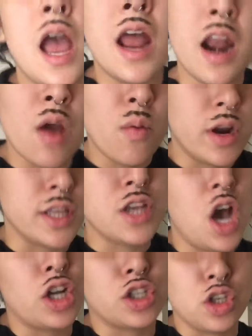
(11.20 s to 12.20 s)
and I want to
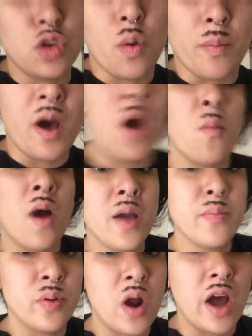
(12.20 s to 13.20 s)
talk to you about my
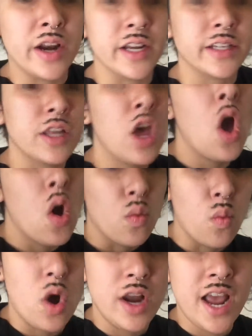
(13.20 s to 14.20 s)
product,
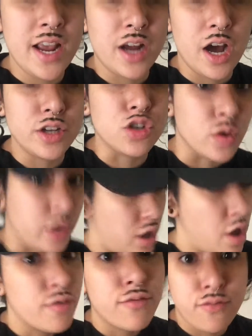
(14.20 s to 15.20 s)
1 800
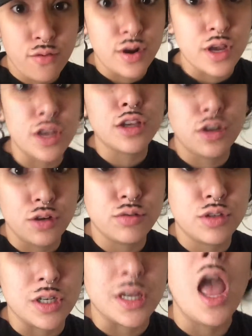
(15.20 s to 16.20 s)
Free
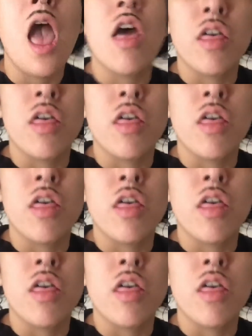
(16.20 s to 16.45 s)
Coochie.